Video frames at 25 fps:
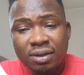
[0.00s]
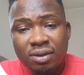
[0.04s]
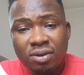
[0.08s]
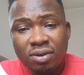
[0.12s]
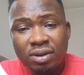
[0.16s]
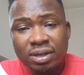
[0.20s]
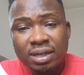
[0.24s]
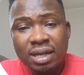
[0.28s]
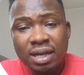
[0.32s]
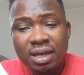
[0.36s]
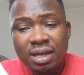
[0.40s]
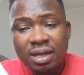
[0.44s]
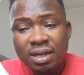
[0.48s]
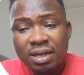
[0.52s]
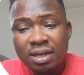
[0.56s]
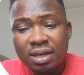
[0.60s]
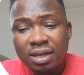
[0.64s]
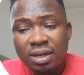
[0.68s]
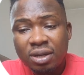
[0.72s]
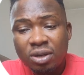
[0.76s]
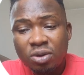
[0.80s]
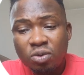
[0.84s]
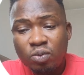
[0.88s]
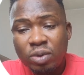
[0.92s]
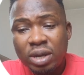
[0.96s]
Okay,
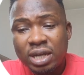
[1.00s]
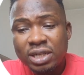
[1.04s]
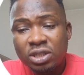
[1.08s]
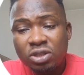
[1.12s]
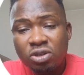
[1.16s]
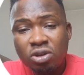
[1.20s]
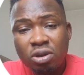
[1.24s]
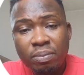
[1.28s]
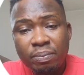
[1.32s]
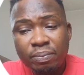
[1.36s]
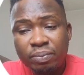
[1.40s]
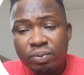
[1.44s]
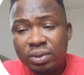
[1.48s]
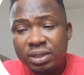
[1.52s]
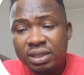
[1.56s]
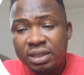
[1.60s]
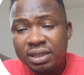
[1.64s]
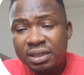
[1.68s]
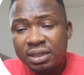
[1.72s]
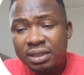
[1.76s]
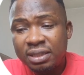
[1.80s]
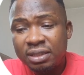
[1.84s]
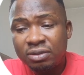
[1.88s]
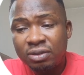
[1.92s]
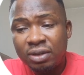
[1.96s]
we are still on
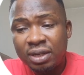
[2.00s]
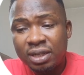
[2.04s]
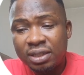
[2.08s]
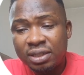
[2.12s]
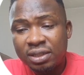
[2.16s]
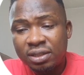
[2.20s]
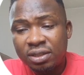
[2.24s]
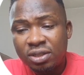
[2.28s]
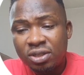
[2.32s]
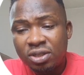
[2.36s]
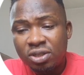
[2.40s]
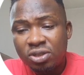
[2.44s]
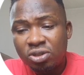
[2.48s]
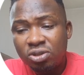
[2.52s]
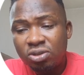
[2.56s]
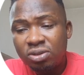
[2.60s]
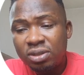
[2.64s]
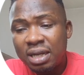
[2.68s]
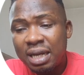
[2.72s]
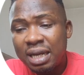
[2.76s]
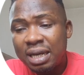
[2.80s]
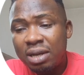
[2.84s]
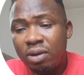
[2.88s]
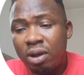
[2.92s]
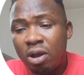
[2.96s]
bullish trend. So
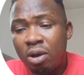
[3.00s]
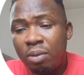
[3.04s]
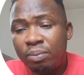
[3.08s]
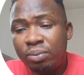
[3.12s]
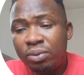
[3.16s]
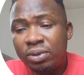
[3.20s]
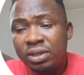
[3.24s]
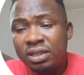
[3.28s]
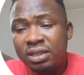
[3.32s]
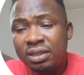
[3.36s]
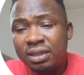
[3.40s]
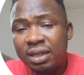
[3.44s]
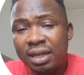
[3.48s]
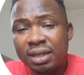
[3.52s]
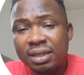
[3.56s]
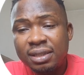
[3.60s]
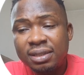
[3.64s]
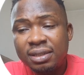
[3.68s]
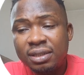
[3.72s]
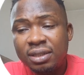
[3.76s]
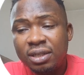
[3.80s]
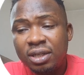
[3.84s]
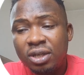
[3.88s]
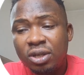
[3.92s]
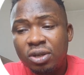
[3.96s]
now that we're on bullish
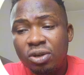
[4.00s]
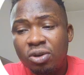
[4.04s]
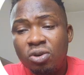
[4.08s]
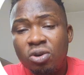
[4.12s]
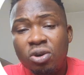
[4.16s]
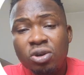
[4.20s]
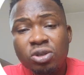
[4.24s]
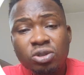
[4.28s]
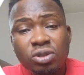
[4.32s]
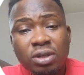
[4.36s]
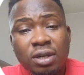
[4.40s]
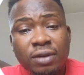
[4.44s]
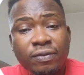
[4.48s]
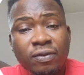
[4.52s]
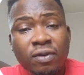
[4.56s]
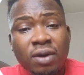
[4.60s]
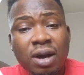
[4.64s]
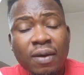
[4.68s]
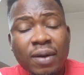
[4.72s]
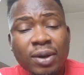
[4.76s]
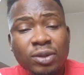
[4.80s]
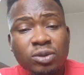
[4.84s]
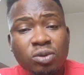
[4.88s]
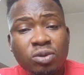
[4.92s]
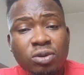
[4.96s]
trend, going to the 4
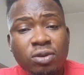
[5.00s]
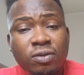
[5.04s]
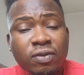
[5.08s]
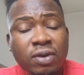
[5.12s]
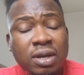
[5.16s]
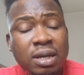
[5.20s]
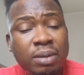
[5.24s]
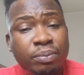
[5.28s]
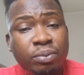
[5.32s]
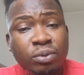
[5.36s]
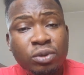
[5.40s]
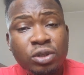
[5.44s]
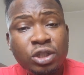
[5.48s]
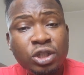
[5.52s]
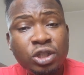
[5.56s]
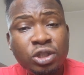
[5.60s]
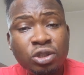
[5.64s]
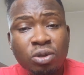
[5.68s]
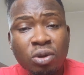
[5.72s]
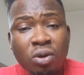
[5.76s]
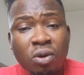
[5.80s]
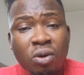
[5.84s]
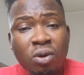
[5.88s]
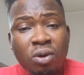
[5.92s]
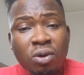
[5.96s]
hour to look for a bullish
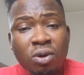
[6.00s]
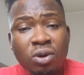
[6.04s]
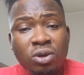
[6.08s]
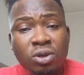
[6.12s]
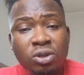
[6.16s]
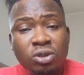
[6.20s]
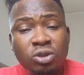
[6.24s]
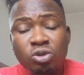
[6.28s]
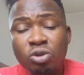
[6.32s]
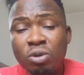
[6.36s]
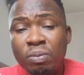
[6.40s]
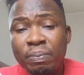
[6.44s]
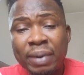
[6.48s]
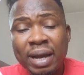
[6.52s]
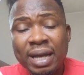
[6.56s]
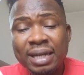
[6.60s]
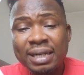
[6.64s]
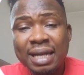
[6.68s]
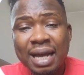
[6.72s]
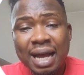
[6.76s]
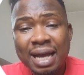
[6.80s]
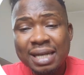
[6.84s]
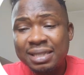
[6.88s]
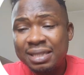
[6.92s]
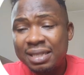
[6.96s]
store to buy
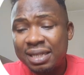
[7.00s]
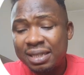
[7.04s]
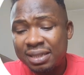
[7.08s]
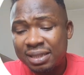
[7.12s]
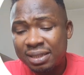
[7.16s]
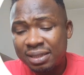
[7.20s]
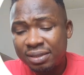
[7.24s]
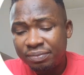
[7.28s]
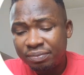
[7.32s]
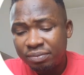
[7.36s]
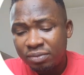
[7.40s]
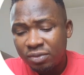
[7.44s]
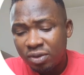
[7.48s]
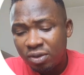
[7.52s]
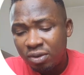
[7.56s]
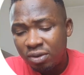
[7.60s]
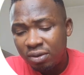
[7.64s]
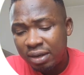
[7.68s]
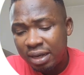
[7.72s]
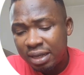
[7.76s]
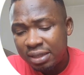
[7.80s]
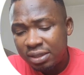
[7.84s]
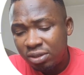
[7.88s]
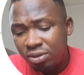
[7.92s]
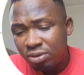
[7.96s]
the asset.
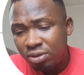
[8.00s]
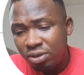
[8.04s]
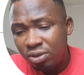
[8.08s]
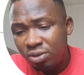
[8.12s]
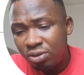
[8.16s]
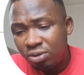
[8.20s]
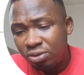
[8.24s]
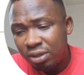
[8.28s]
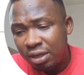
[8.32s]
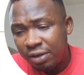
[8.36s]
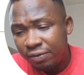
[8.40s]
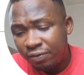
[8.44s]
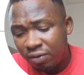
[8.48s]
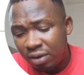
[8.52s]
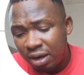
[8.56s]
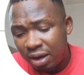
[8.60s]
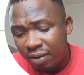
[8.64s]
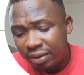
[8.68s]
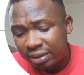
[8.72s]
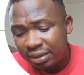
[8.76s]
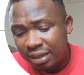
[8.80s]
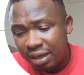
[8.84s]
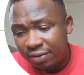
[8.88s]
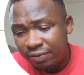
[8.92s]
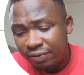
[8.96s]
All right, so you go to the 4
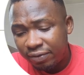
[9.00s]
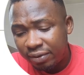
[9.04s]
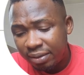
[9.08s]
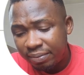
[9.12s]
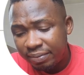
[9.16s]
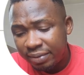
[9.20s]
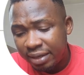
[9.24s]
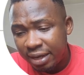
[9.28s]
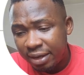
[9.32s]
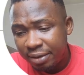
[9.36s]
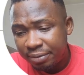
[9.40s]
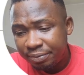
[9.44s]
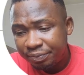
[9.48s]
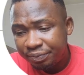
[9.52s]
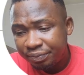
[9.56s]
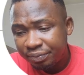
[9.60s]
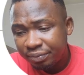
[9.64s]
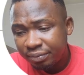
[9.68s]
hour time frame here.